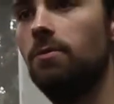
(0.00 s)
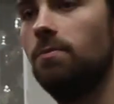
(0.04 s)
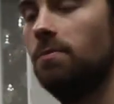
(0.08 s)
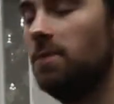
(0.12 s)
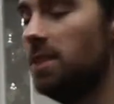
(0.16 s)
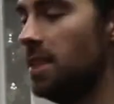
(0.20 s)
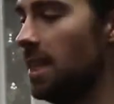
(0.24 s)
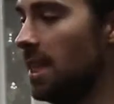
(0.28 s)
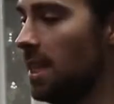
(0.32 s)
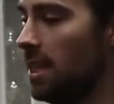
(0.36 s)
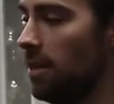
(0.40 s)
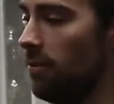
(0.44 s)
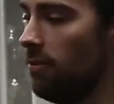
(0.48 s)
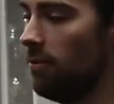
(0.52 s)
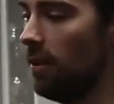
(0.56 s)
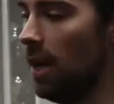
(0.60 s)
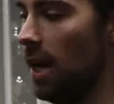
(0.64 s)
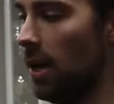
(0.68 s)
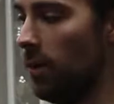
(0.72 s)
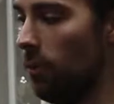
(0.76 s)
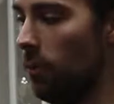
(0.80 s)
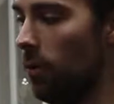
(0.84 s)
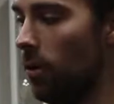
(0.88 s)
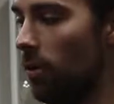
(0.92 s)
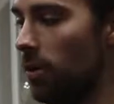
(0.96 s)
signify
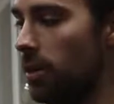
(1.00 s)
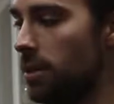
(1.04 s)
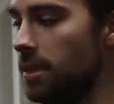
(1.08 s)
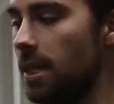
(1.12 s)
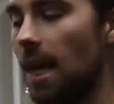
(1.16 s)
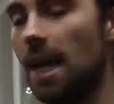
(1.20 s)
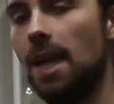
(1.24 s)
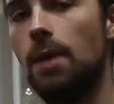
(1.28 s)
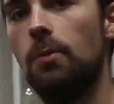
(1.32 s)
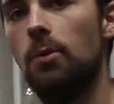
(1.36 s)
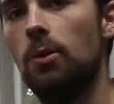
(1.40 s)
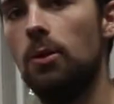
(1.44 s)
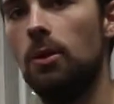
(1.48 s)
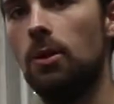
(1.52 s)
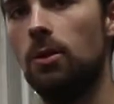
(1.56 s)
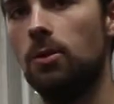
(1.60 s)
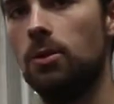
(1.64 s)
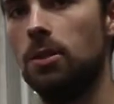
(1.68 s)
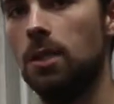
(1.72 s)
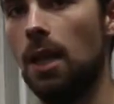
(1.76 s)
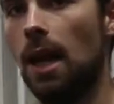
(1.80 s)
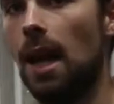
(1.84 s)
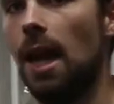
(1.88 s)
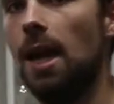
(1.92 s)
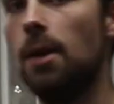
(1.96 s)
what the table looks
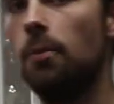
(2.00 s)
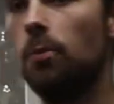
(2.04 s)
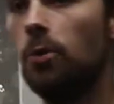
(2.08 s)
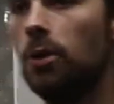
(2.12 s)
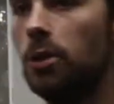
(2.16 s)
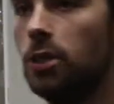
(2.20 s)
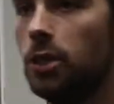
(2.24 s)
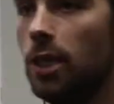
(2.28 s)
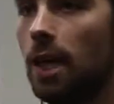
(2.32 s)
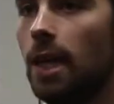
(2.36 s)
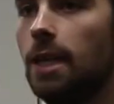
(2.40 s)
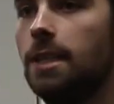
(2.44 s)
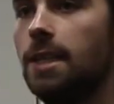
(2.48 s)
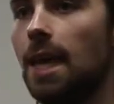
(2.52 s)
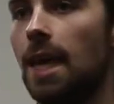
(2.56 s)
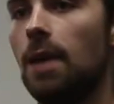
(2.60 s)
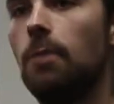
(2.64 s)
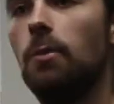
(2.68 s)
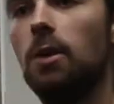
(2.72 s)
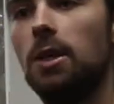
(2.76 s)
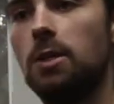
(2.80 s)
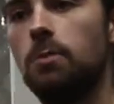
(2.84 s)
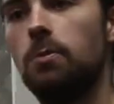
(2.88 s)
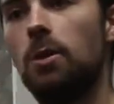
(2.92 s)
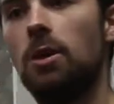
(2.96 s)
like. I appreciate a table
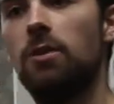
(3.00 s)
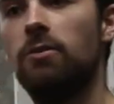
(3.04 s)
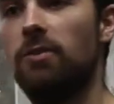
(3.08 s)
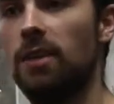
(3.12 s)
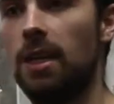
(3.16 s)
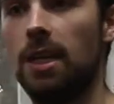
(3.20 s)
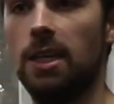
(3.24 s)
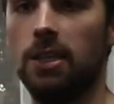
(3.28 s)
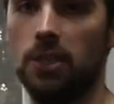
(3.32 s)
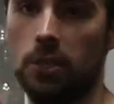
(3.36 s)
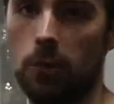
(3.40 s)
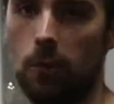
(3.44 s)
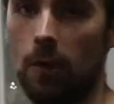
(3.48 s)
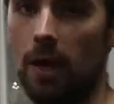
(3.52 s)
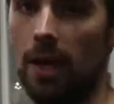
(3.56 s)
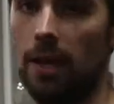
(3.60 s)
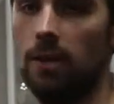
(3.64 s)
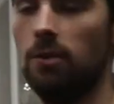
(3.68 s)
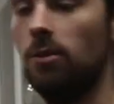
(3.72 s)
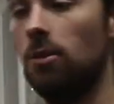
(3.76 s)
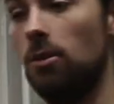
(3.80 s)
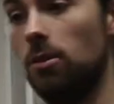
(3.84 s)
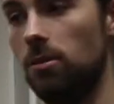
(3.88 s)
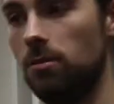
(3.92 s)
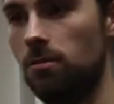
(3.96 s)
is perfectly square,
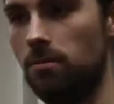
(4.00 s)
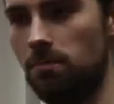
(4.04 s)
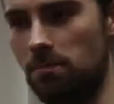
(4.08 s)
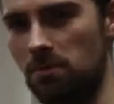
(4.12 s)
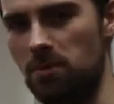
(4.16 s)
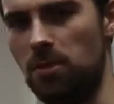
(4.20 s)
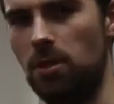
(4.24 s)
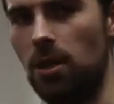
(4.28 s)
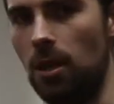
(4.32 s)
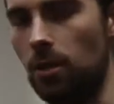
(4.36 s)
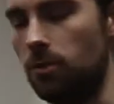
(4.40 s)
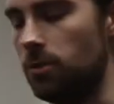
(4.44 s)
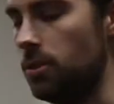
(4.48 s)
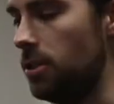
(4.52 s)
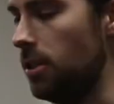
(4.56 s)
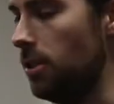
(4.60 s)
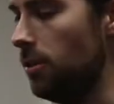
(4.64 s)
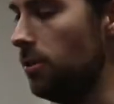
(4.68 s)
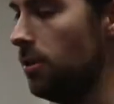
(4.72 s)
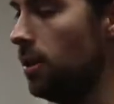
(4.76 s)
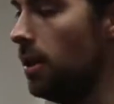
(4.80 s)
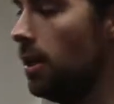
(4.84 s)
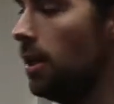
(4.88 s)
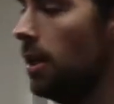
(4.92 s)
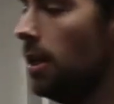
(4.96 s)
or close to.
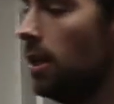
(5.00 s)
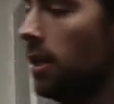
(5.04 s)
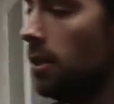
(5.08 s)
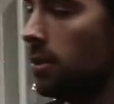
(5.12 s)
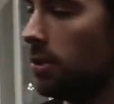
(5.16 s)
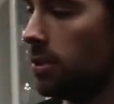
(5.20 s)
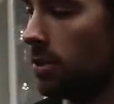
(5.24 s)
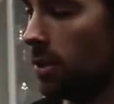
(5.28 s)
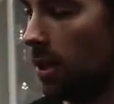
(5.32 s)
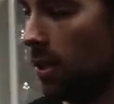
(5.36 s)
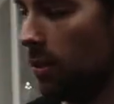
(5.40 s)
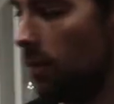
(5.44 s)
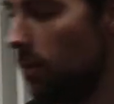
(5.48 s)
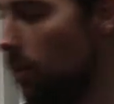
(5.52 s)
So